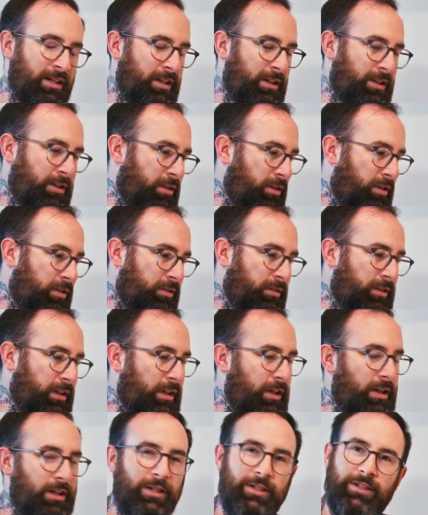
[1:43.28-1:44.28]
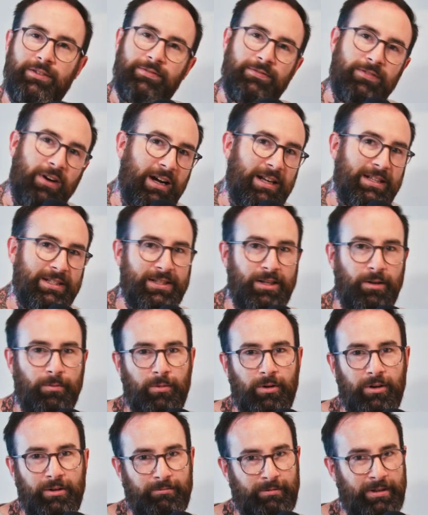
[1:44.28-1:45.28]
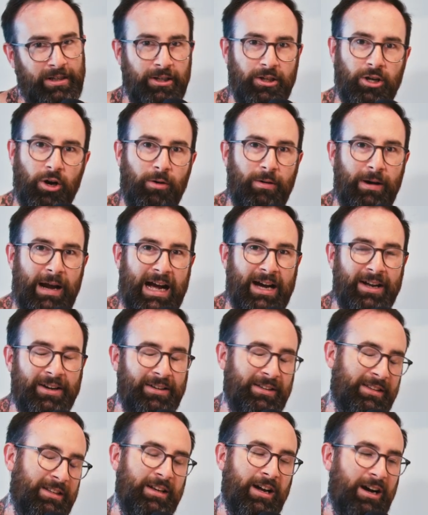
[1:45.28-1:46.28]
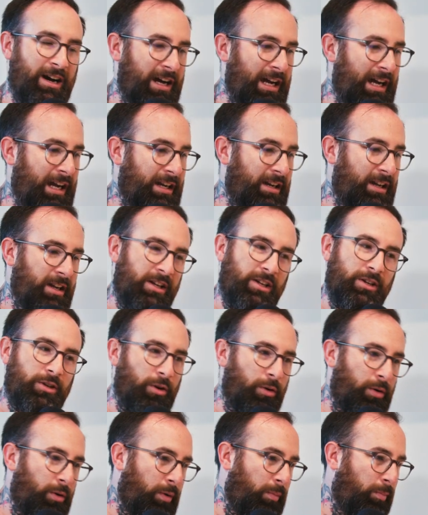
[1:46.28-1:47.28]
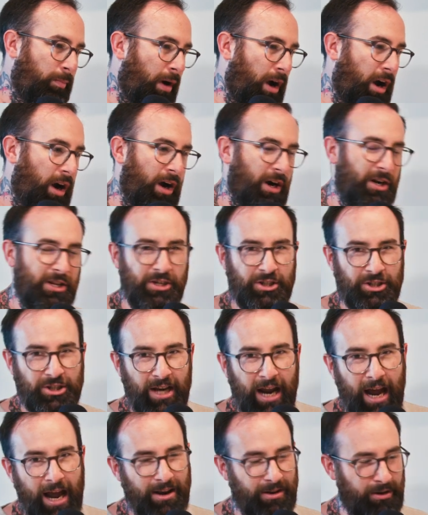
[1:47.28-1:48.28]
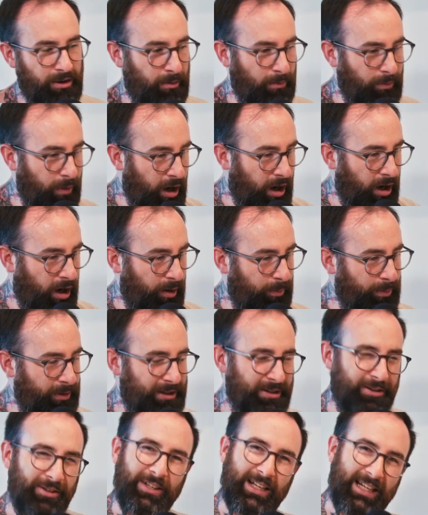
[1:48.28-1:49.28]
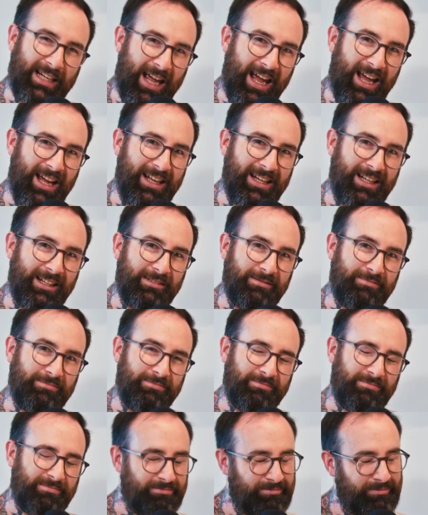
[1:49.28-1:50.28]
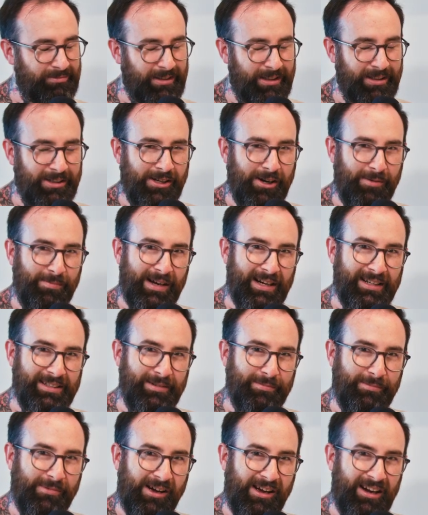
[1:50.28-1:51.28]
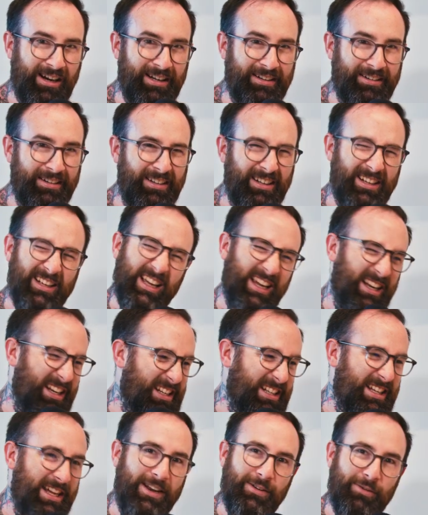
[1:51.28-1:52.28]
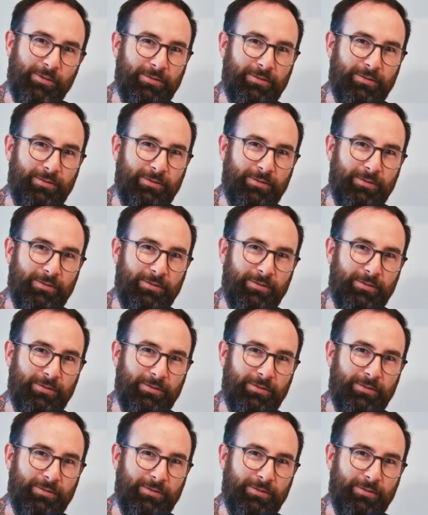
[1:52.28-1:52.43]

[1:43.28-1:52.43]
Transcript: You know, you find someone when you go out at night, go to the bar, you're chatting them up, and you're like, hey, come back to mine. And you're getting all